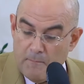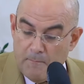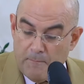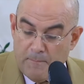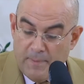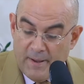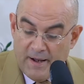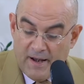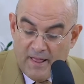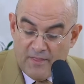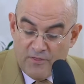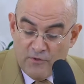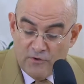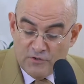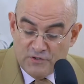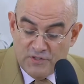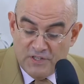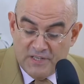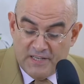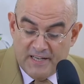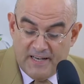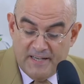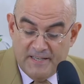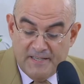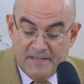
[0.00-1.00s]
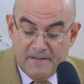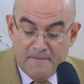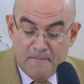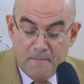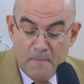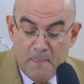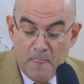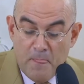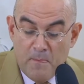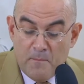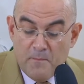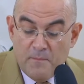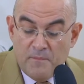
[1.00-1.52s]
paradoxically,
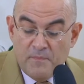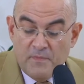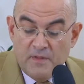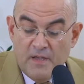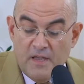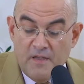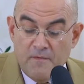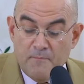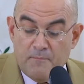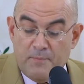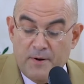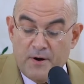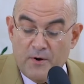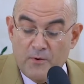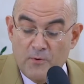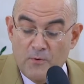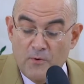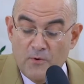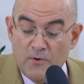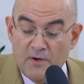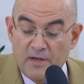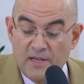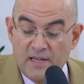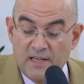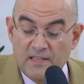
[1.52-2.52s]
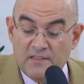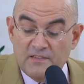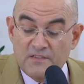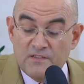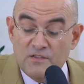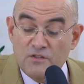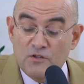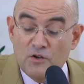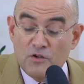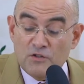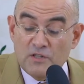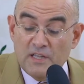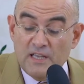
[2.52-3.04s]
in Peru, it's
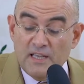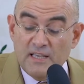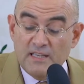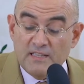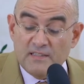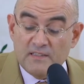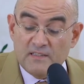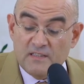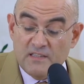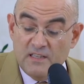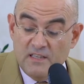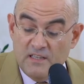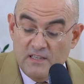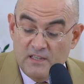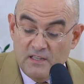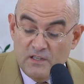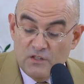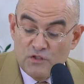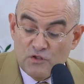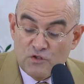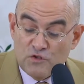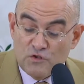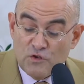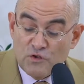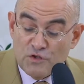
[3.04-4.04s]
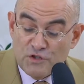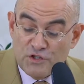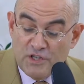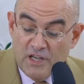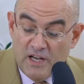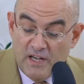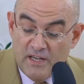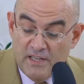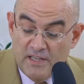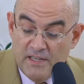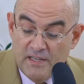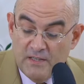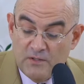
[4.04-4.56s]
not easy
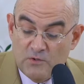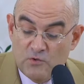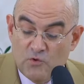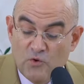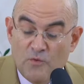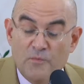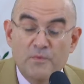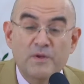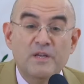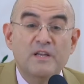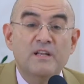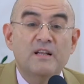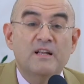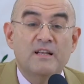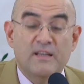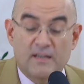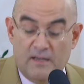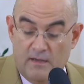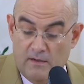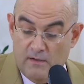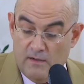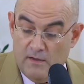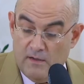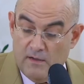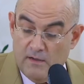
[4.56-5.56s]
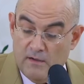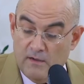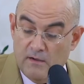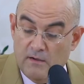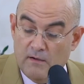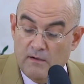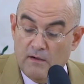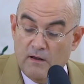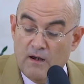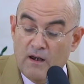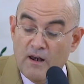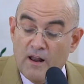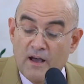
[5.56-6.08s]
socially to be
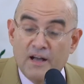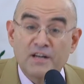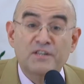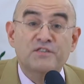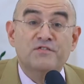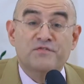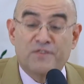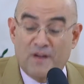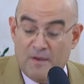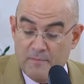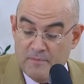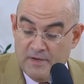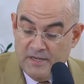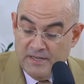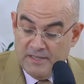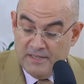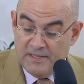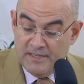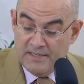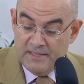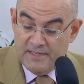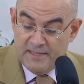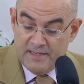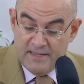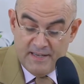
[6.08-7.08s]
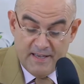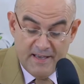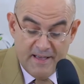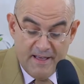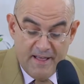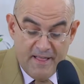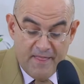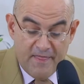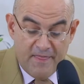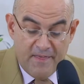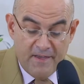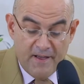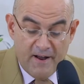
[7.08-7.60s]
a large family.
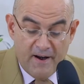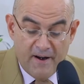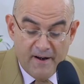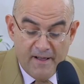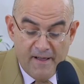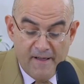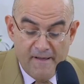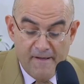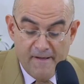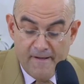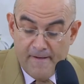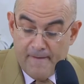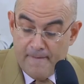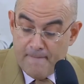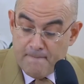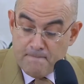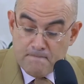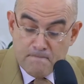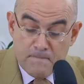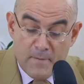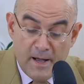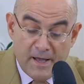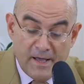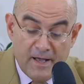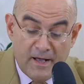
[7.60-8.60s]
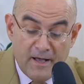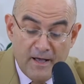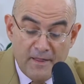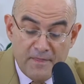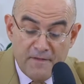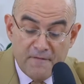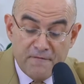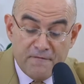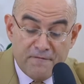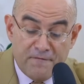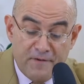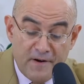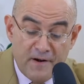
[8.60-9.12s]
I had a
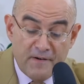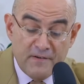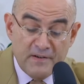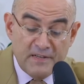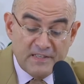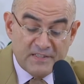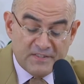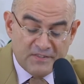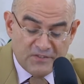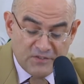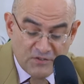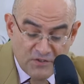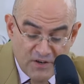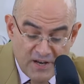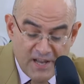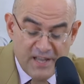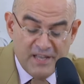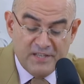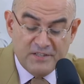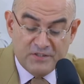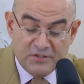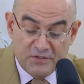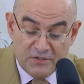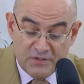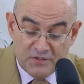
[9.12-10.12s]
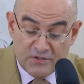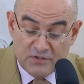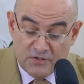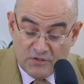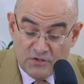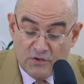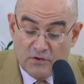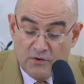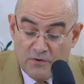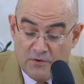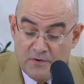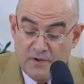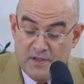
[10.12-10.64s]
very strange
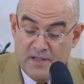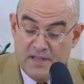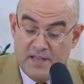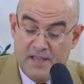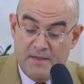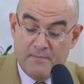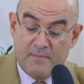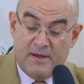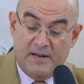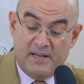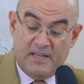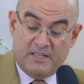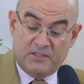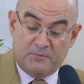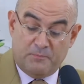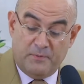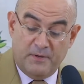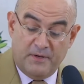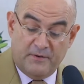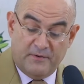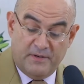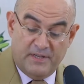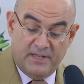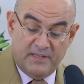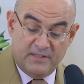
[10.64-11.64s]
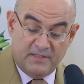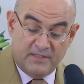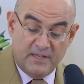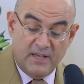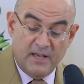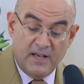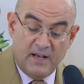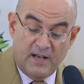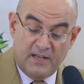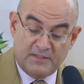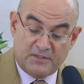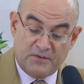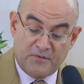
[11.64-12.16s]
story in my experience
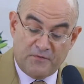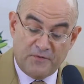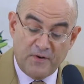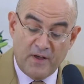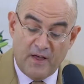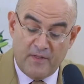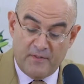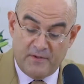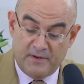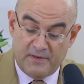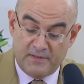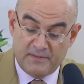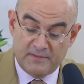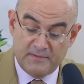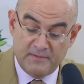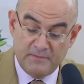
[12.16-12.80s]
as a father.